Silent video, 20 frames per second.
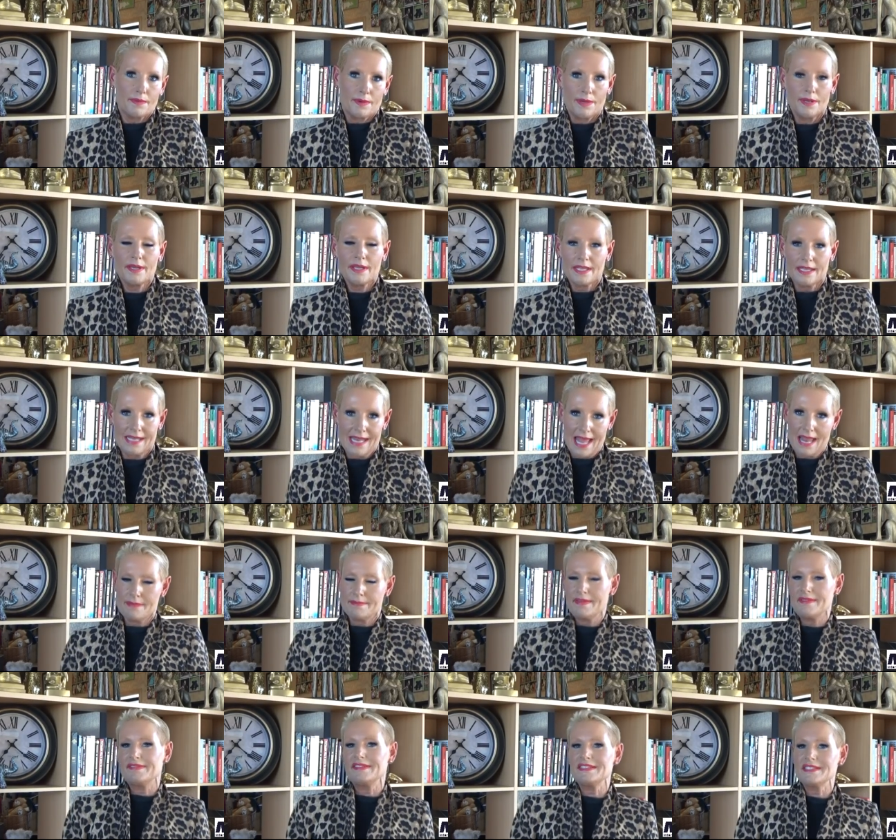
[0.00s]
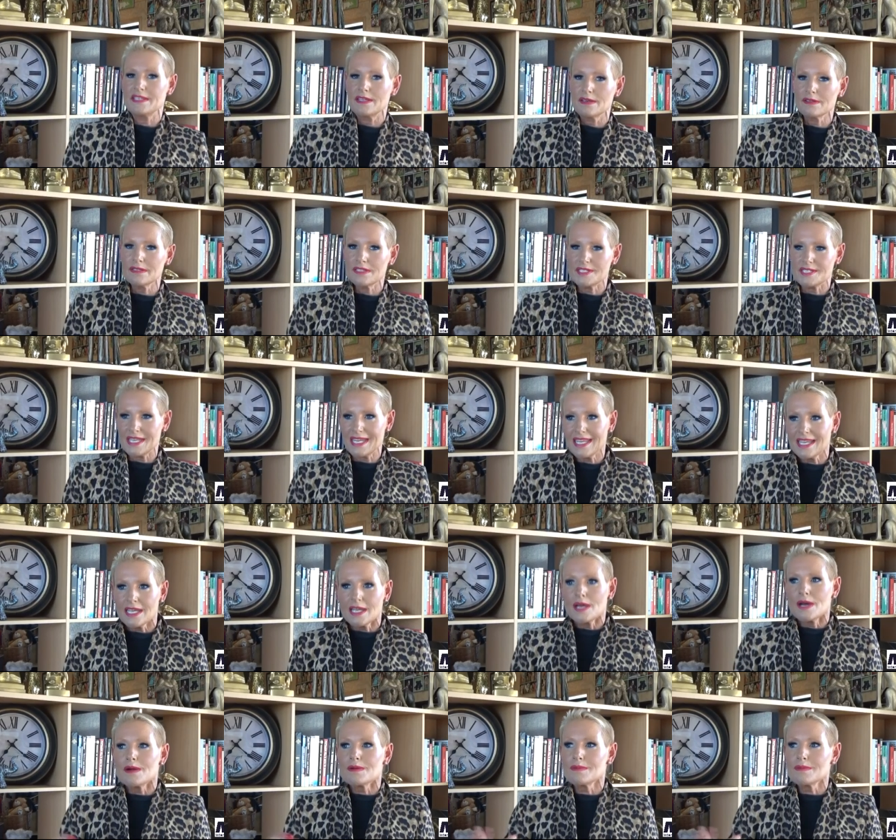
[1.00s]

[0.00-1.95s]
work, anatomy, physiology?